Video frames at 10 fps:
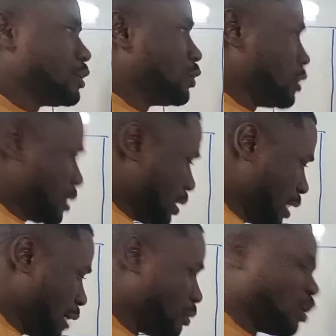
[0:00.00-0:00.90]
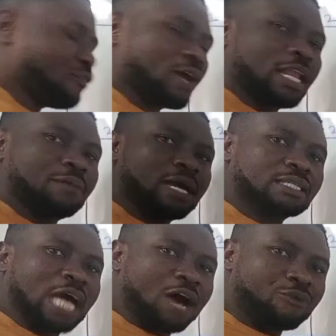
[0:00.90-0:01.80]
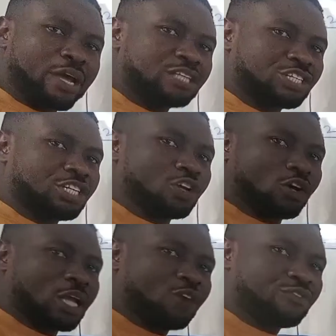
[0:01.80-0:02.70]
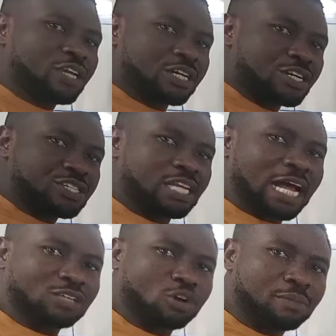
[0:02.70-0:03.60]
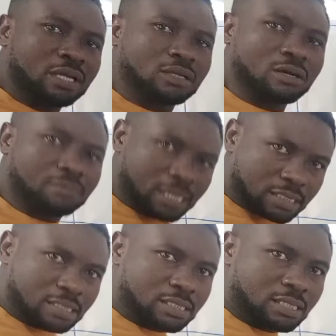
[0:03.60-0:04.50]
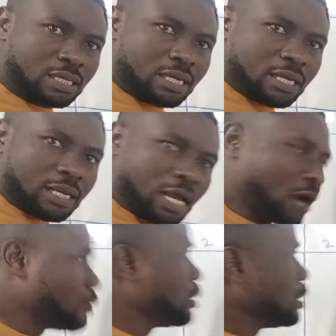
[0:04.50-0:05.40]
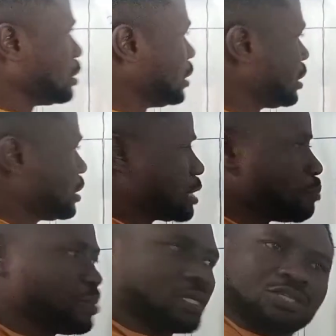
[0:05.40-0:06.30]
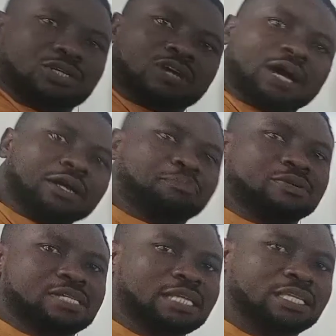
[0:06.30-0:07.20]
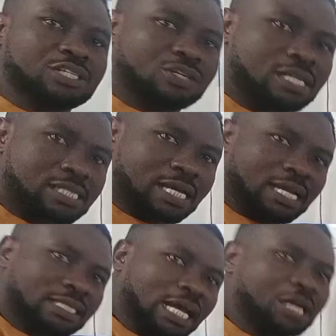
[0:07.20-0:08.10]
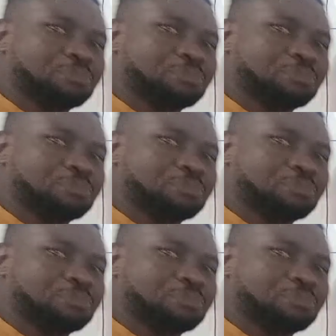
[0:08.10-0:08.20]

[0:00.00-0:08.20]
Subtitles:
it's a table of elements arranged in order of increasing atomic numbers. Now, this is a pictorial representation, a skeletal